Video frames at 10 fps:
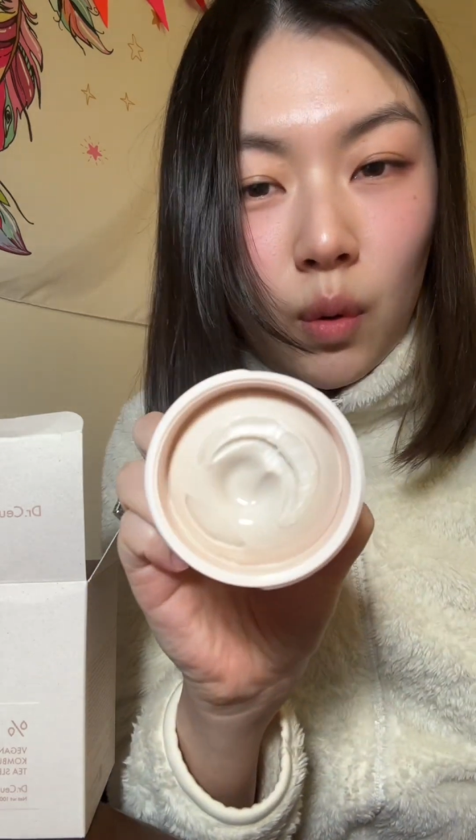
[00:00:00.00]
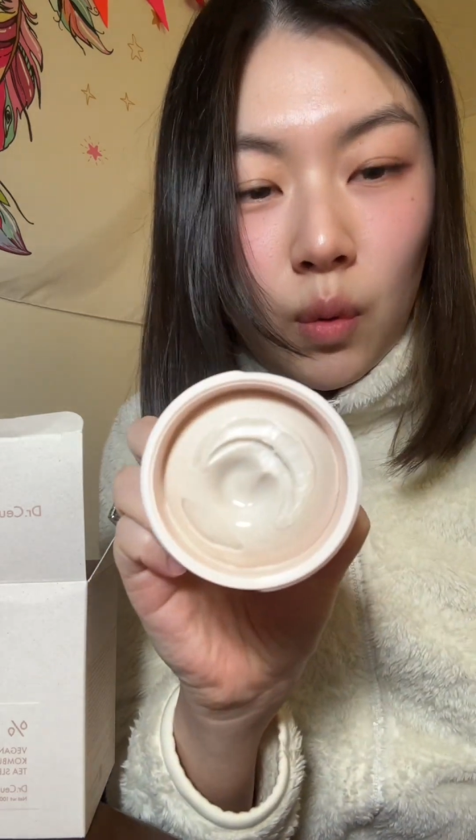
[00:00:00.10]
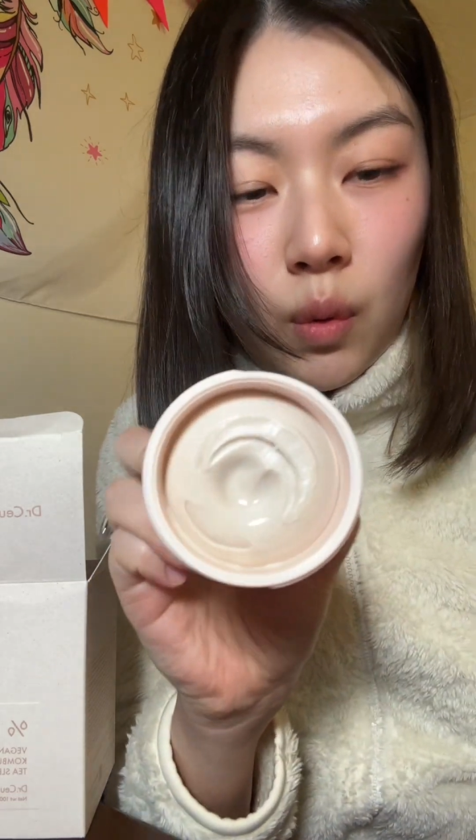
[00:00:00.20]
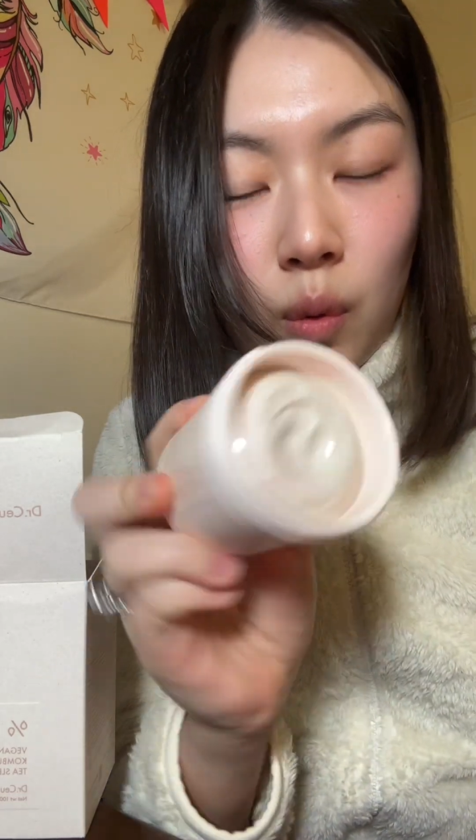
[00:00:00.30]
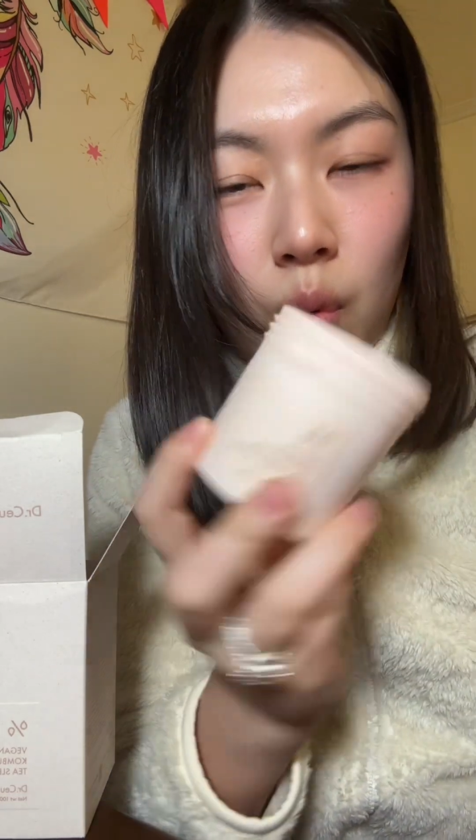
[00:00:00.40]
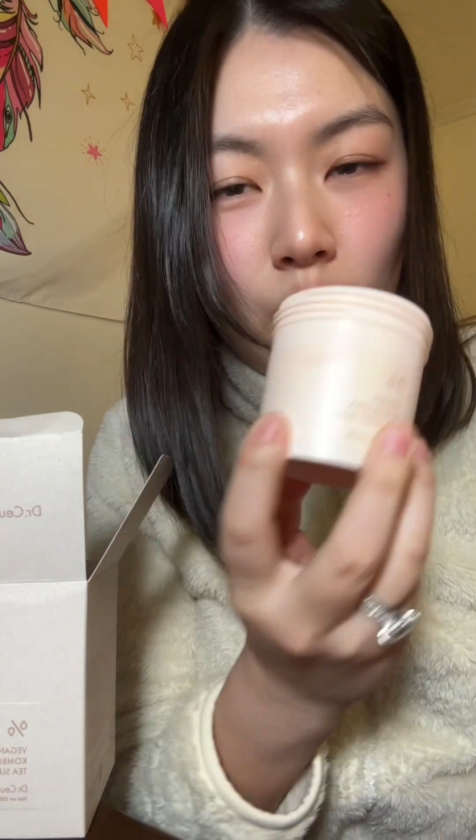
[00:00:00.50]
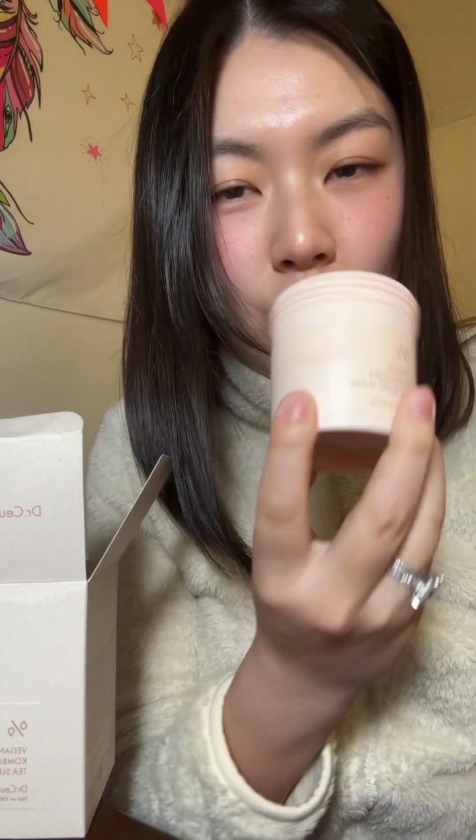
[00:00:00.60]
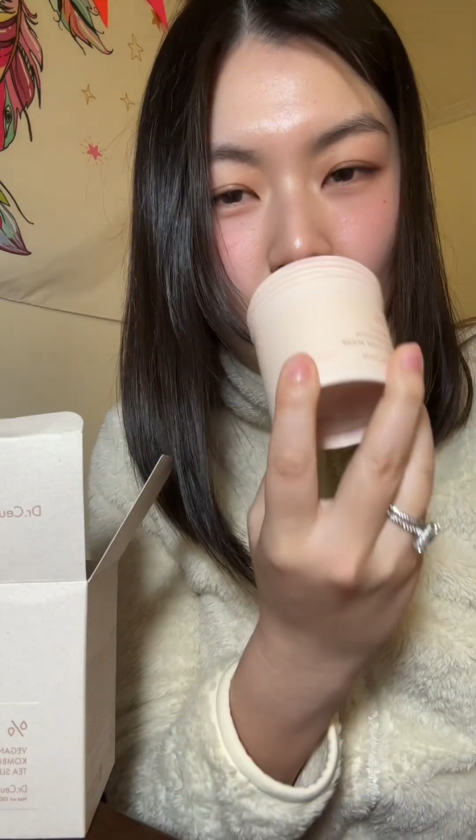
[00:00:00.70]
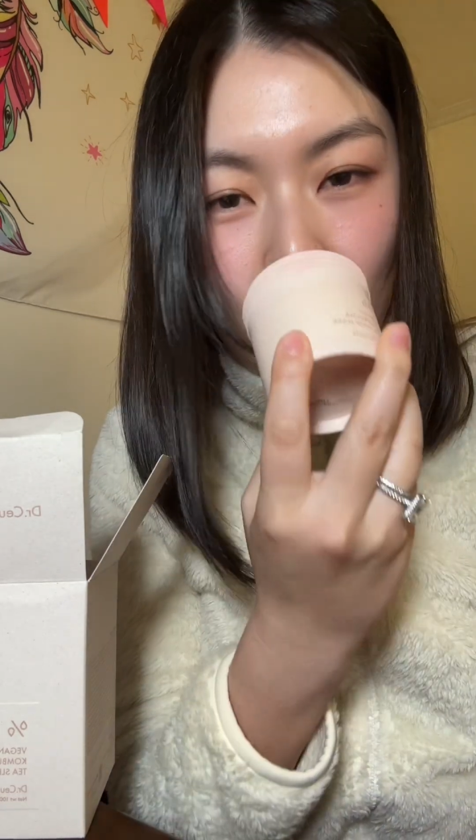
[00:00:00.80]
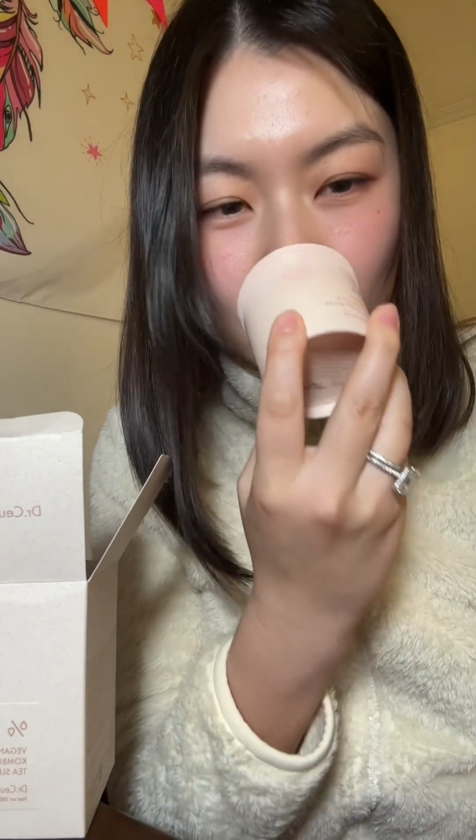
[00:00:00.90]

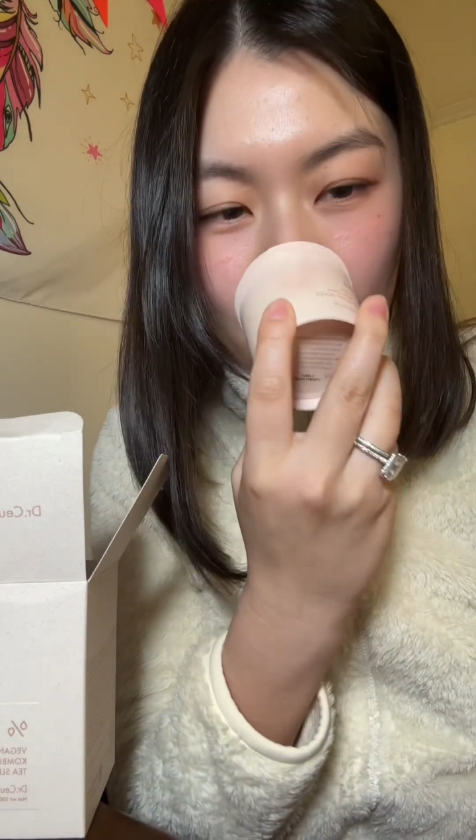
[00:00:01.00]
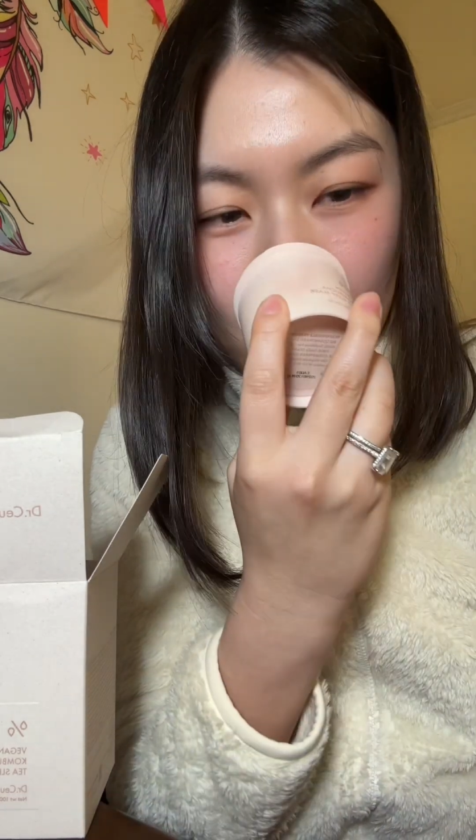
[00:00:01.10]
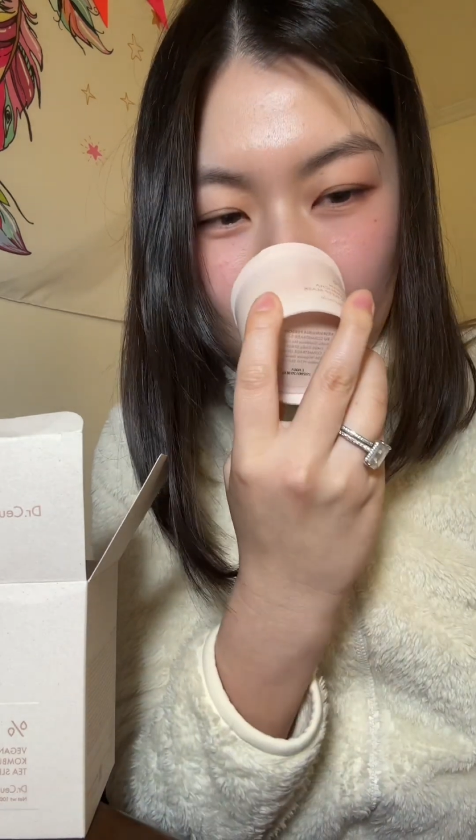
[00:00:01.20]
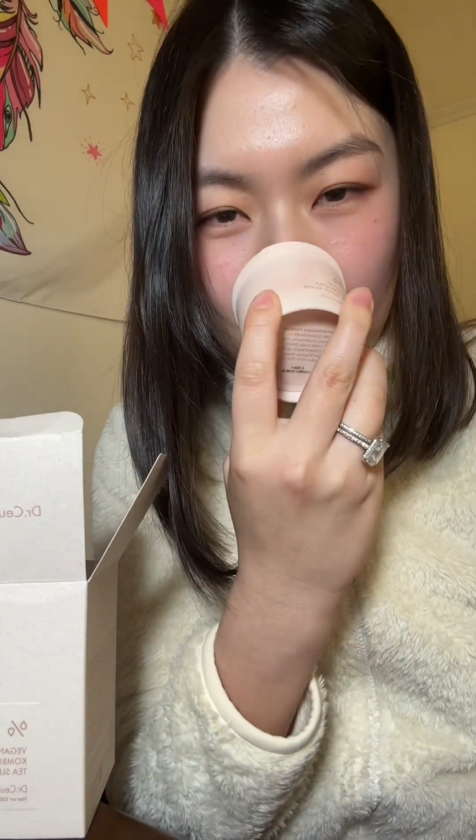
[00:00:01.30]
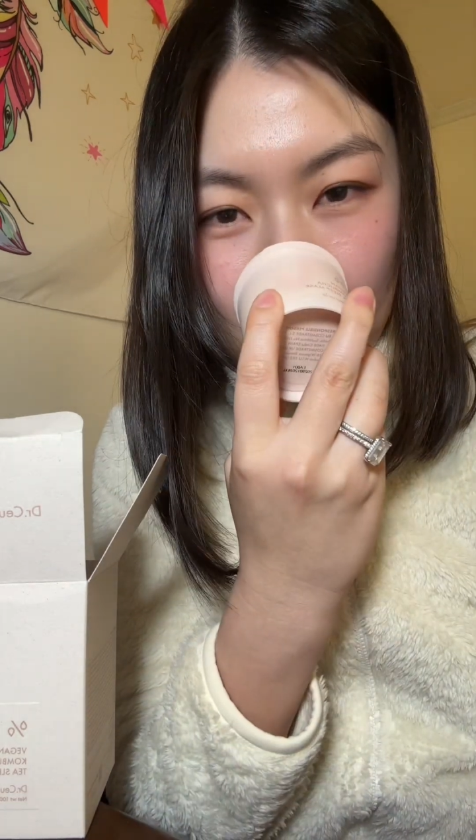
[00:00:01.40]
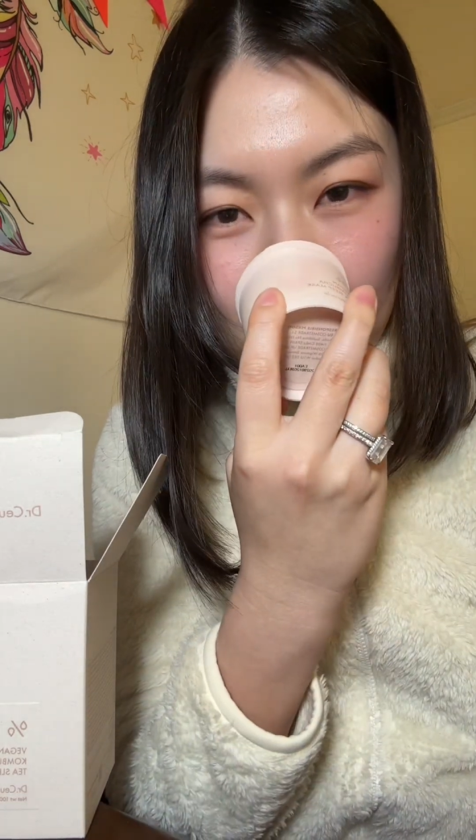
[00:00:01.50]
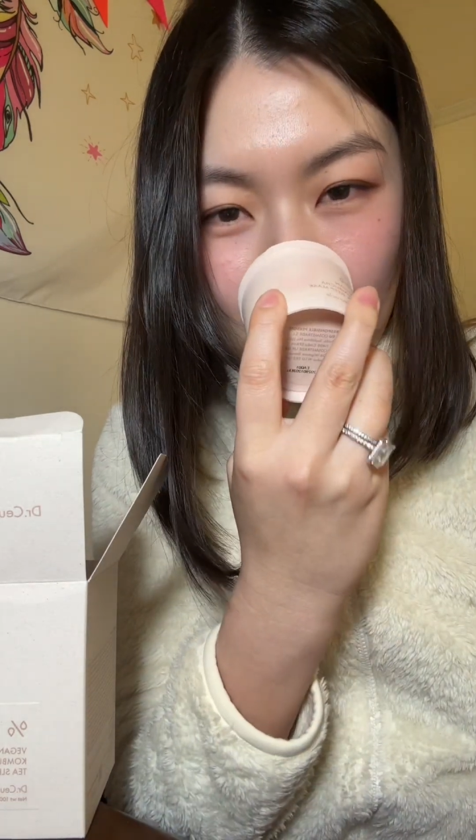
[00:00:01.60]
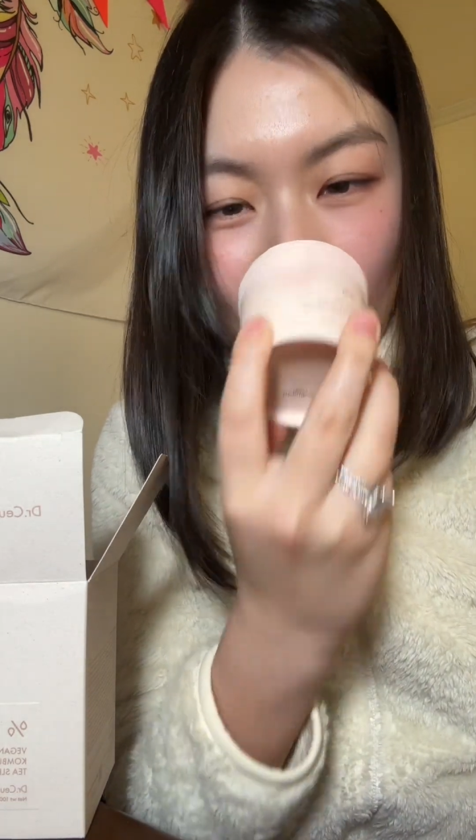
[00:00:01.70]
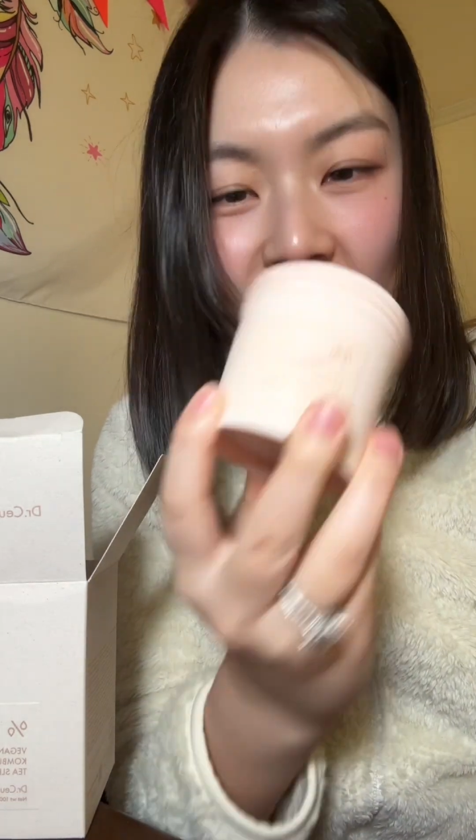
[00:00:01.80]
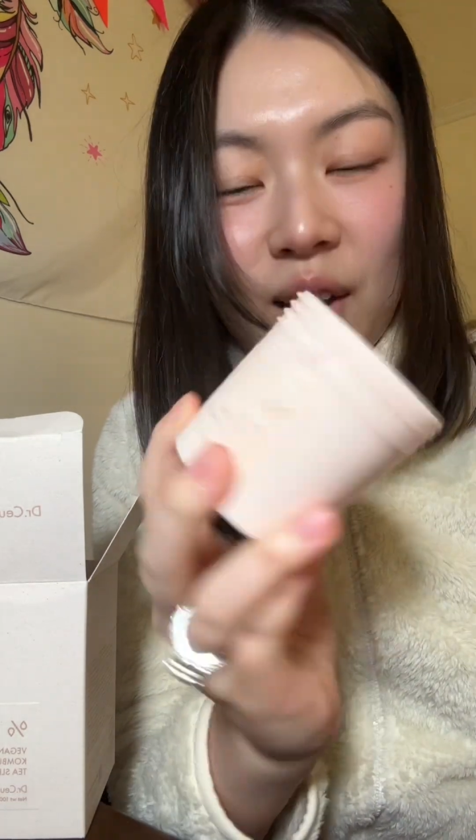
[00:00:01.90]
Ooh,
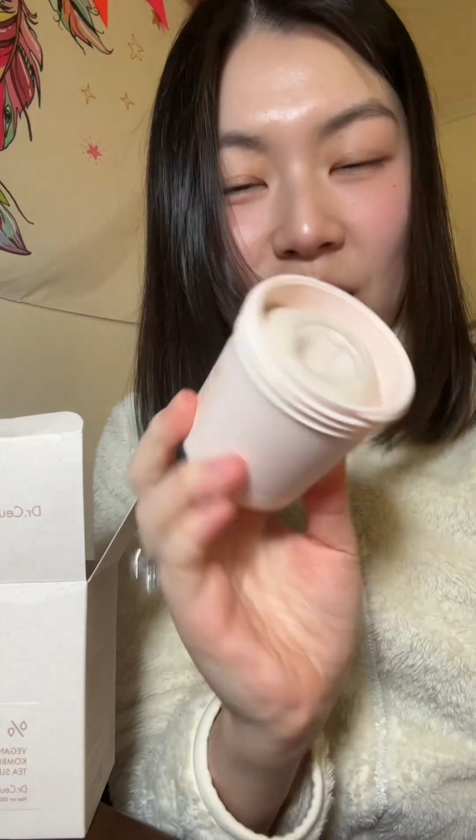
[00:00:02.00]
I